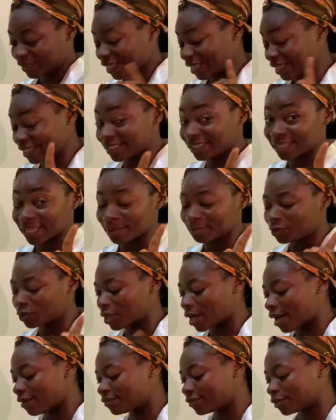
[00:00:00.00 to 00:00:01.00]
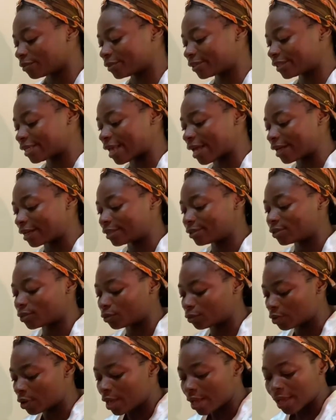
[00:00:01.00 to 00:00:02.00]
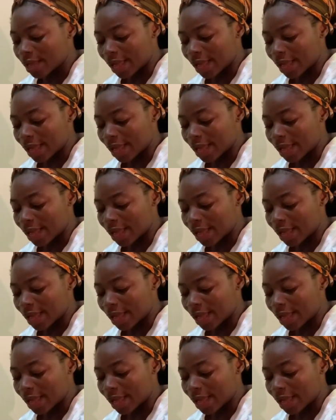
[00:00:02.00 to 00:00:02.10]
it's time to have some snack. So